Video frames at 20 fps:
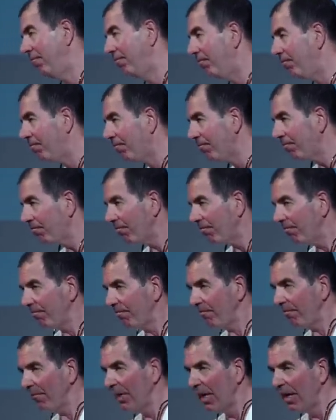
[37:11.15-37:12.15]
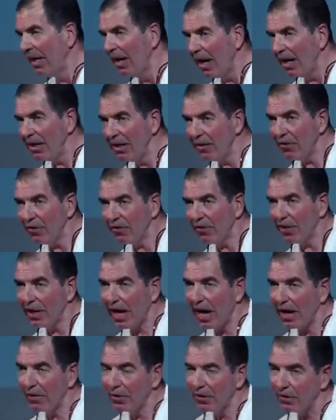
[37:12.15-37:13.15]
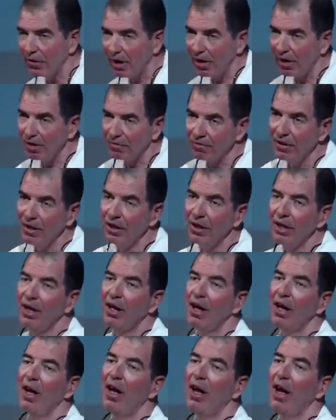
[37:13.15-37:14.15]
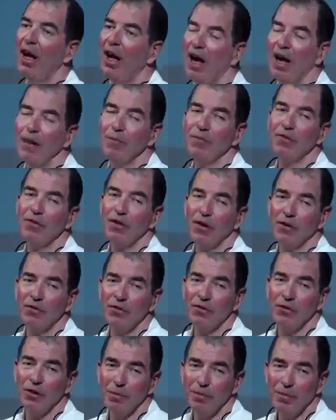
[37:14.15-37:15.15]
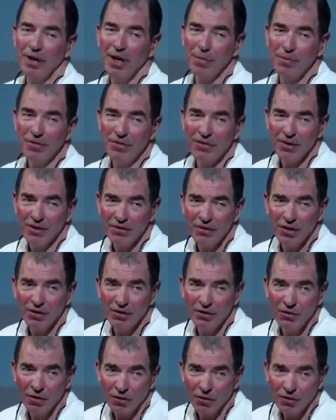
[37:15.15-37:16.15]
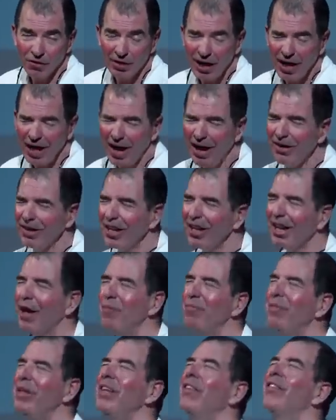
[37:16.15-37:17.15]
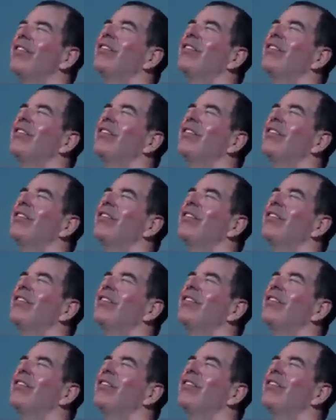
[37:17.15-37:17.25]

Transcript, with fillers: and this is the language of, I'm so stupid. I'm such a dolt. How could I be